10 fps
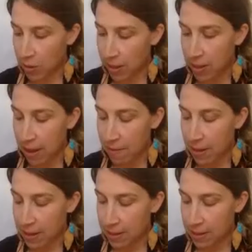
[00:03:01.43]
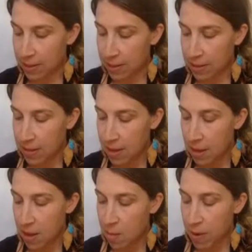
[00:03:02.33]
really life lessons.
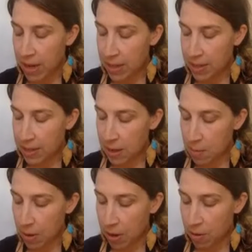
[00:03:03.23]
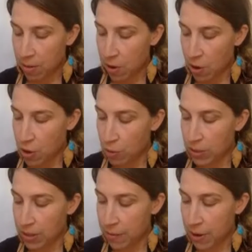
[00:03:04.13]
Pregnancy and birth are
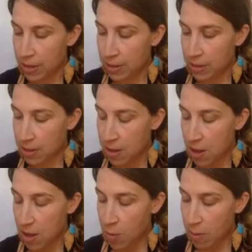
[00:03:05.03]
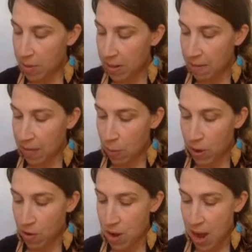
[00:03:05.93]
no different. We believe that
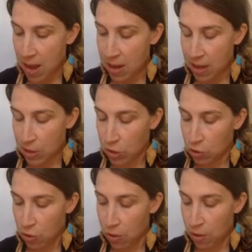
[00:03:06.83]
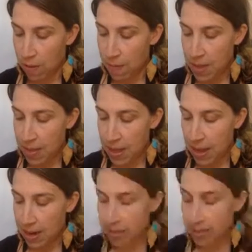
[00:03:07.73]
we are not in control and
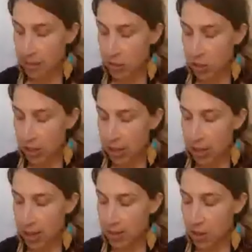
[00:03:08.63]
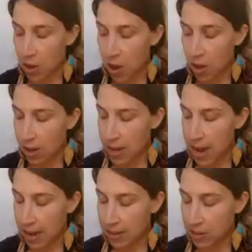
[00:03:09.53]
that essentially it's all an
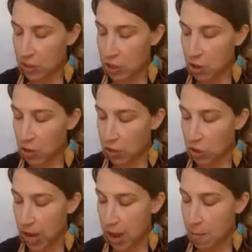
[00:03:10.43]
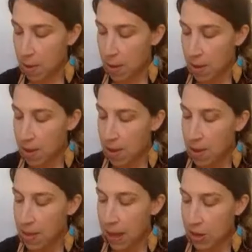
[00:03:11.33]
external job.
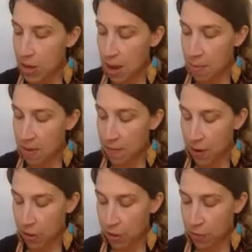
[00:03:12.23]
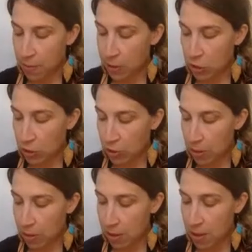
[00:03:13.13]
That could not be farther from the truth.
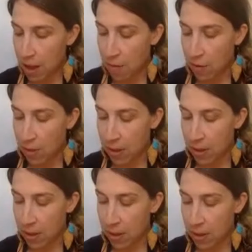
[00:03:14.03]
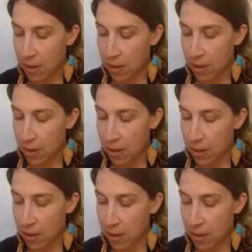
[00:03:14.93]
Everything in birth, everything in
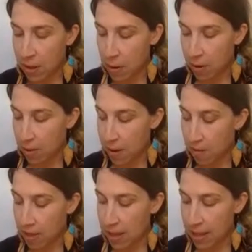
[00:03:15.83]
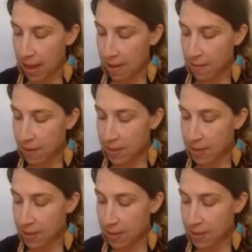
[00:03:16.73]
life is an internal job.